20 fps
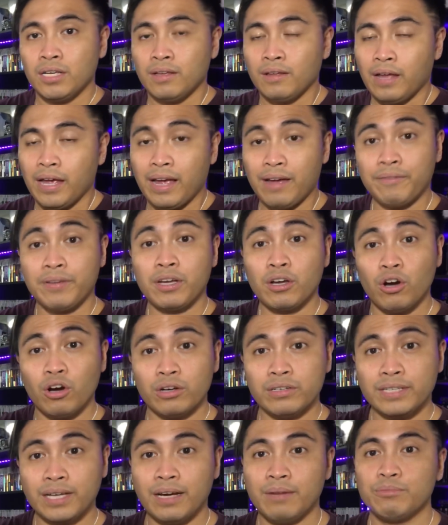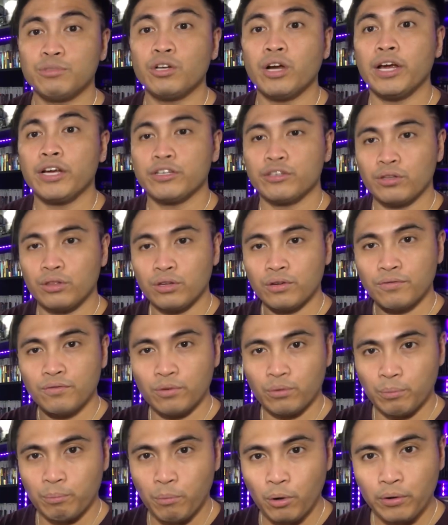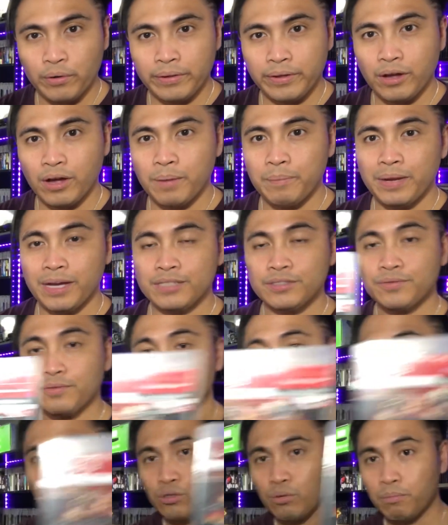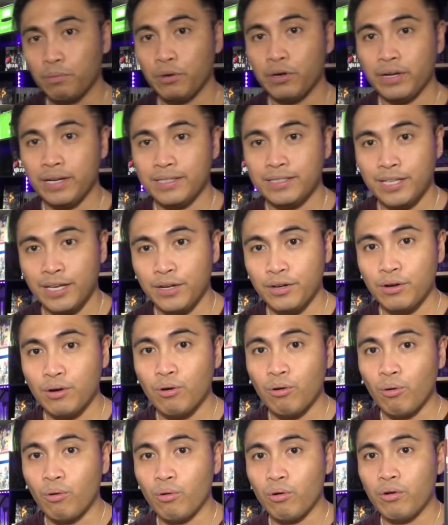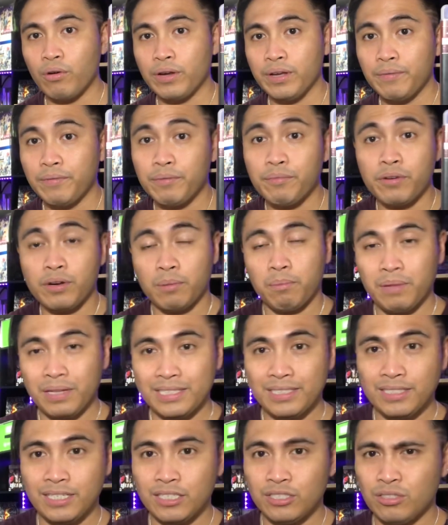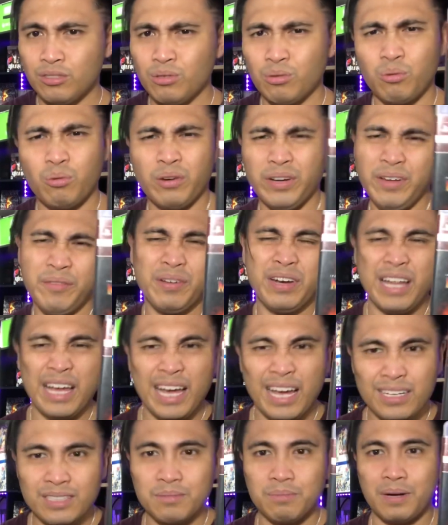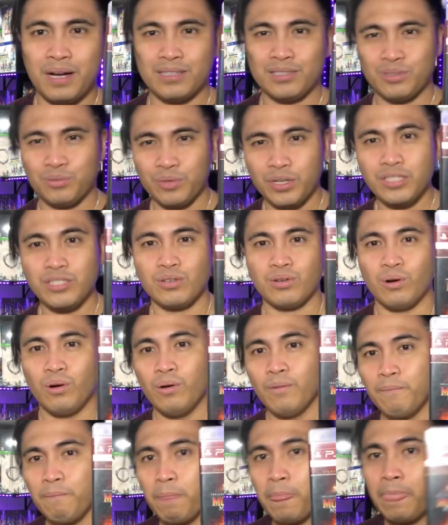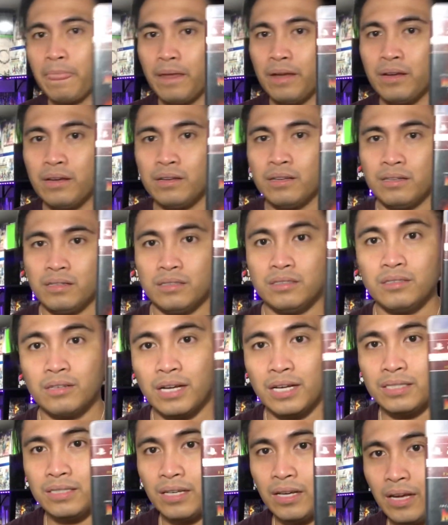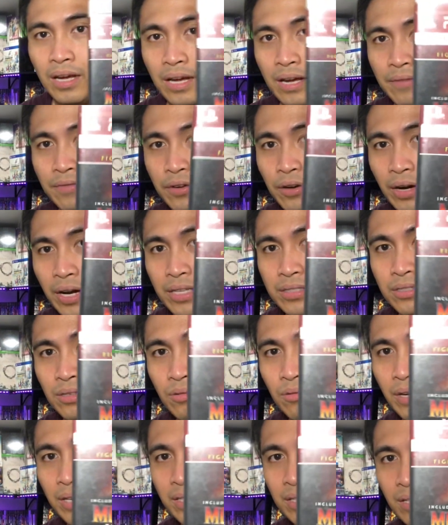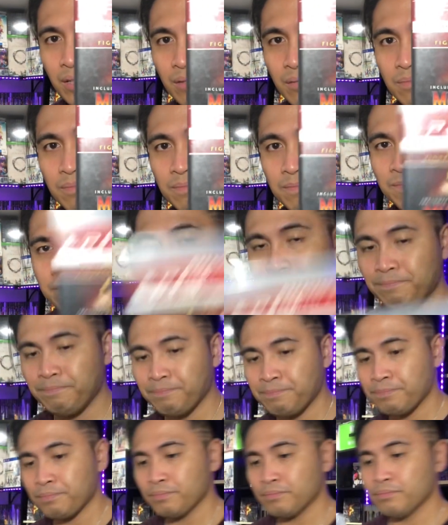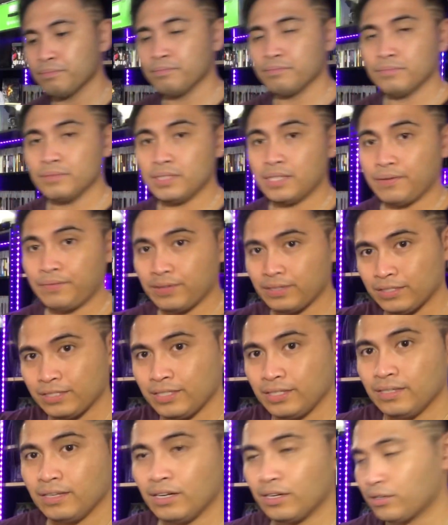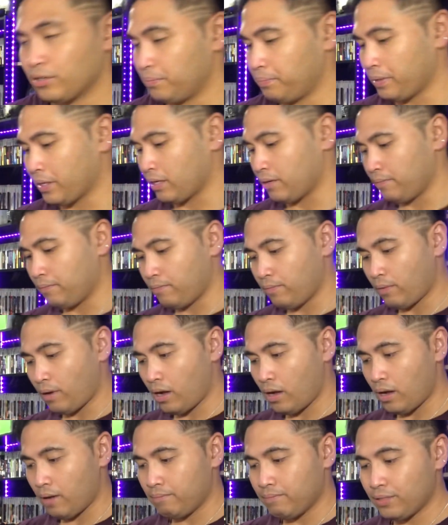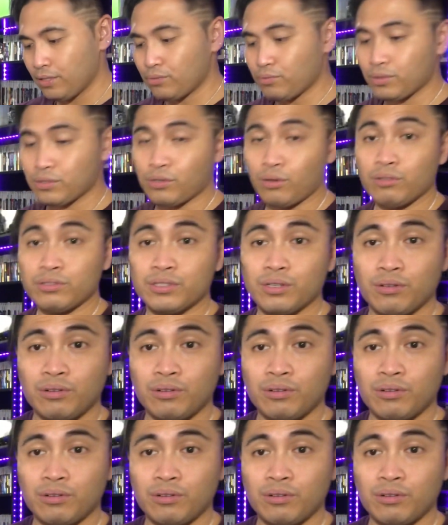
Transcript: having a hard time trying to look for Mortal Kombats for the Super Nintendo or even for the PlayStation 2 or even the Xbox original. You guys have your answer right there. Definitely a good pickup. This was also